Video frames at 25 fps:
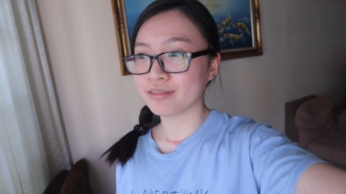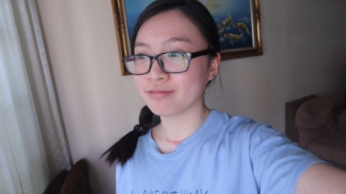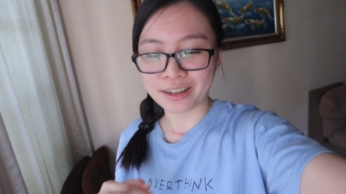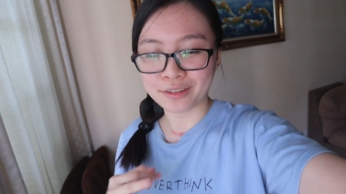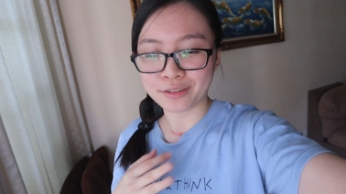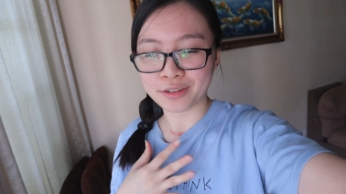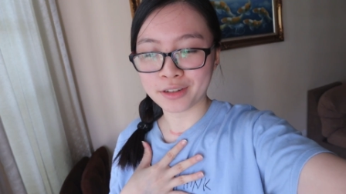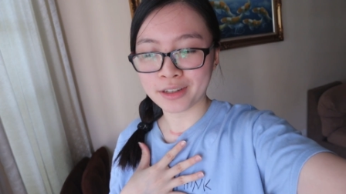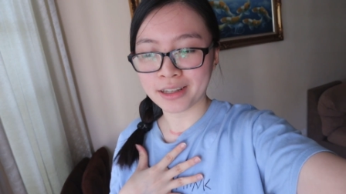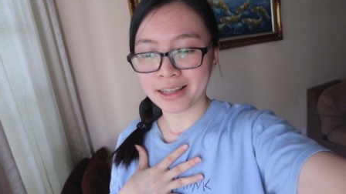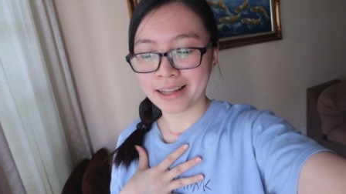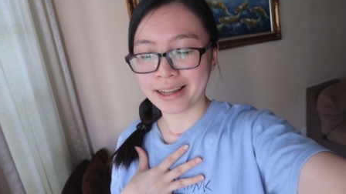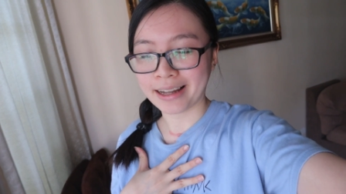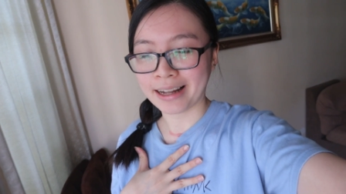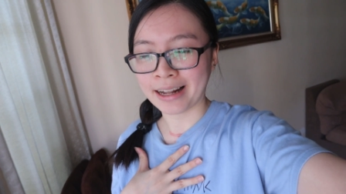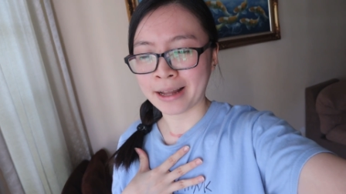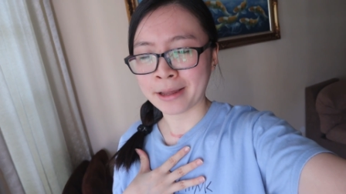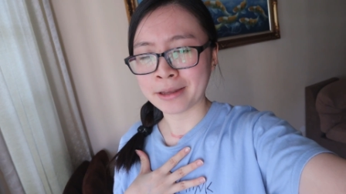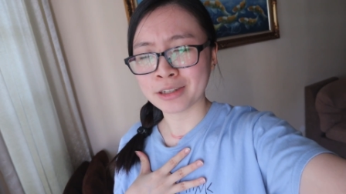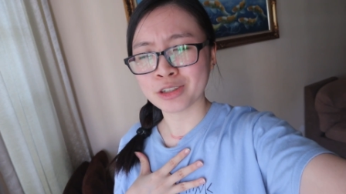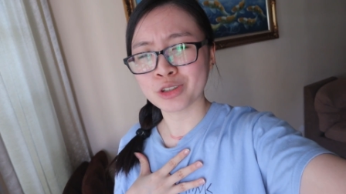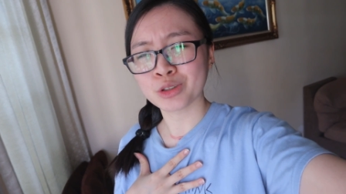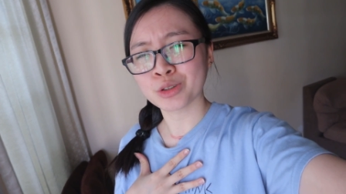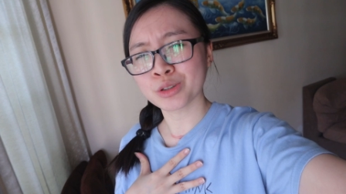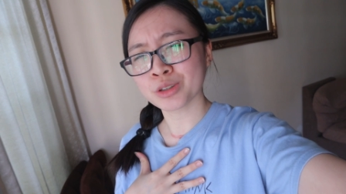And I feel like
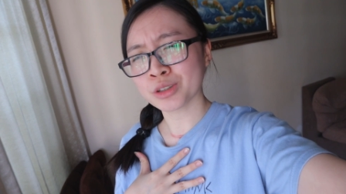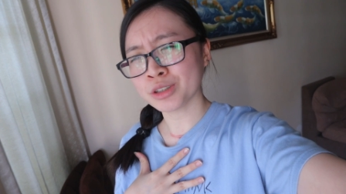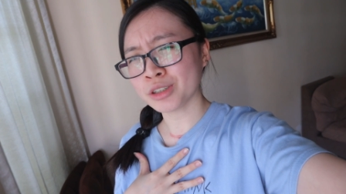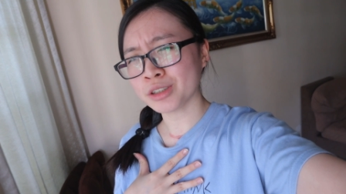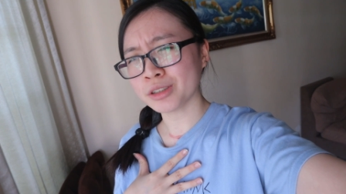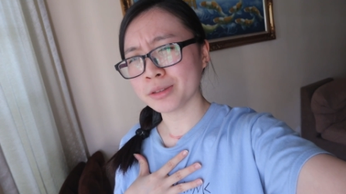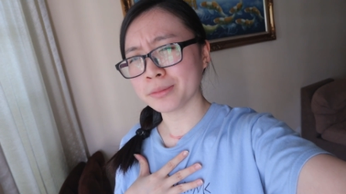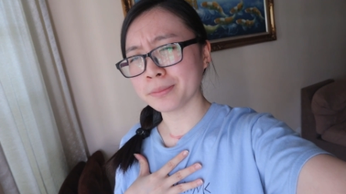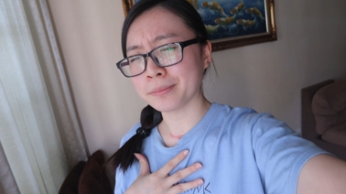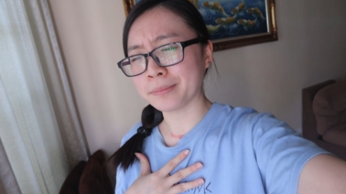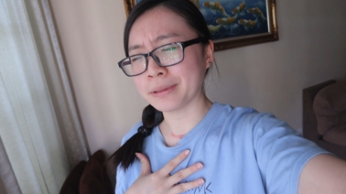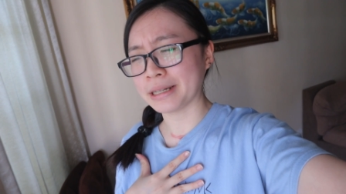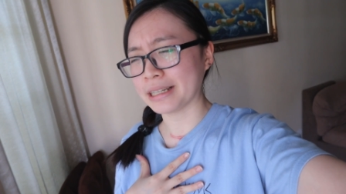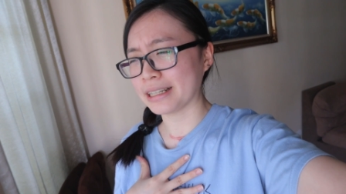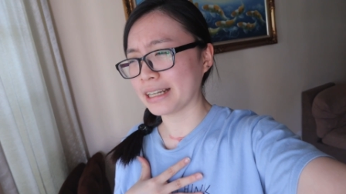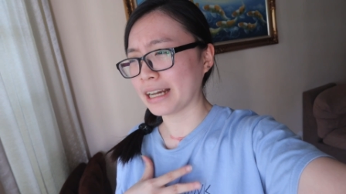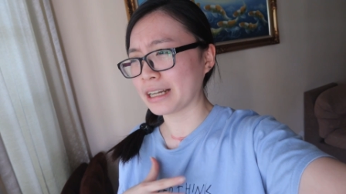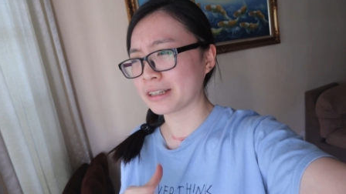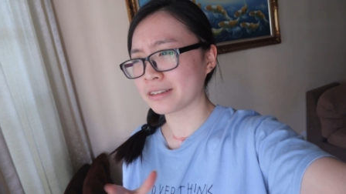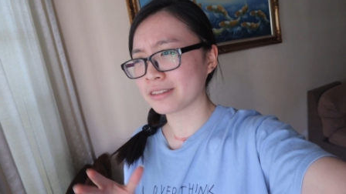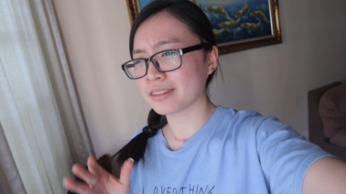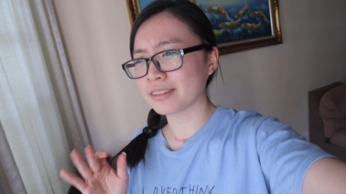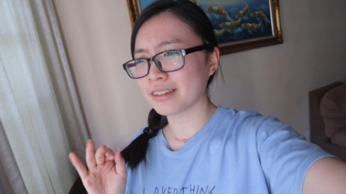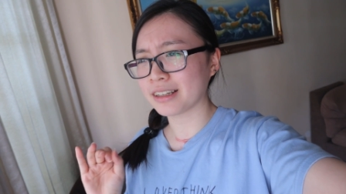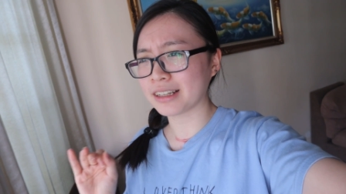I should, but
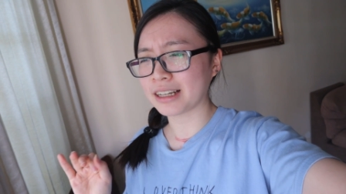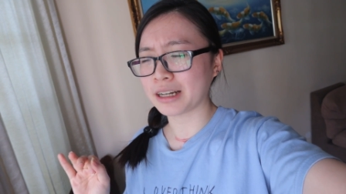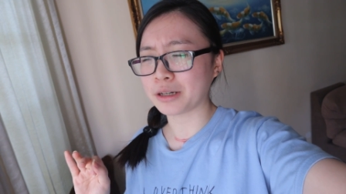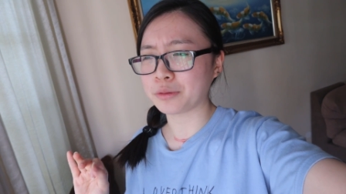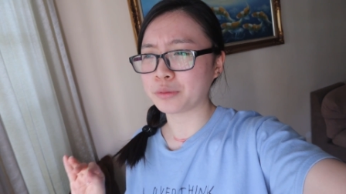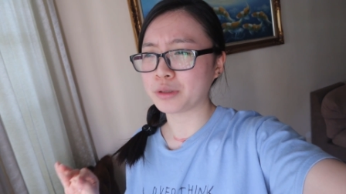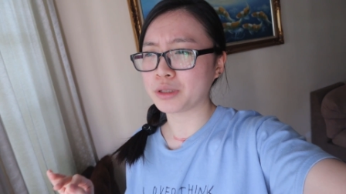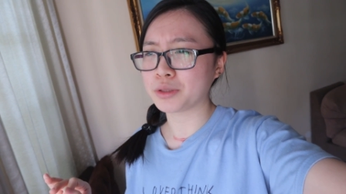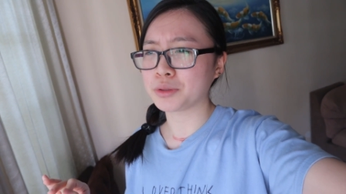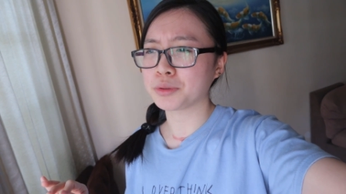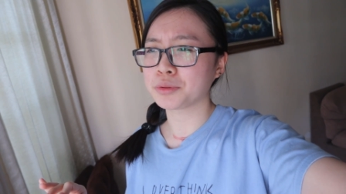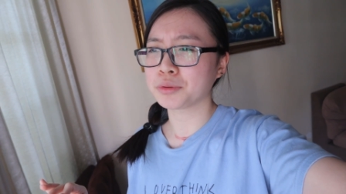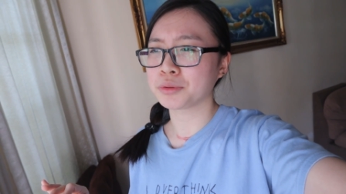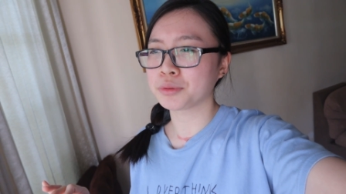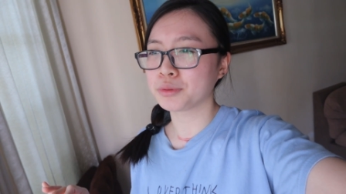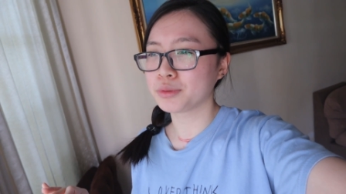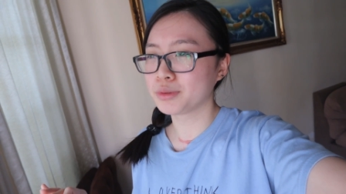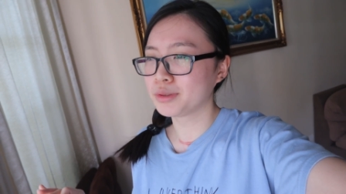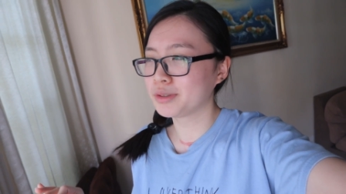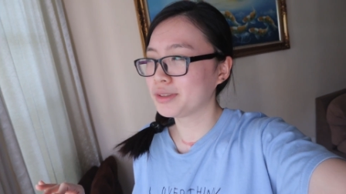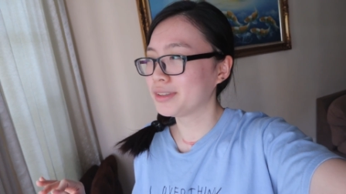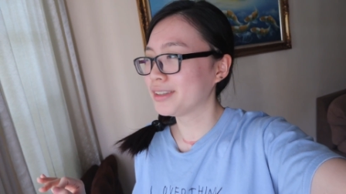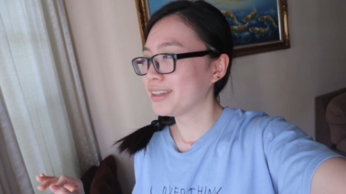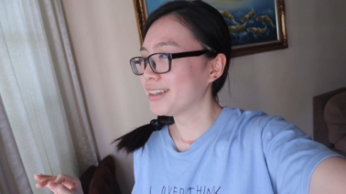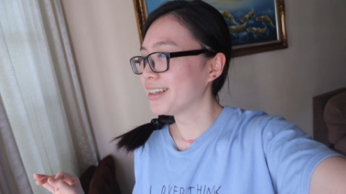I don't think I want
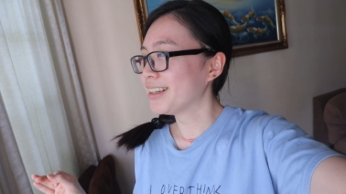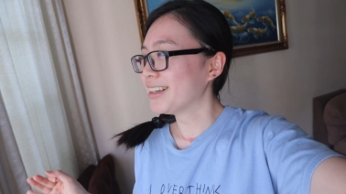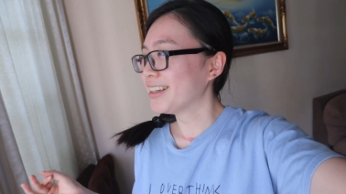to.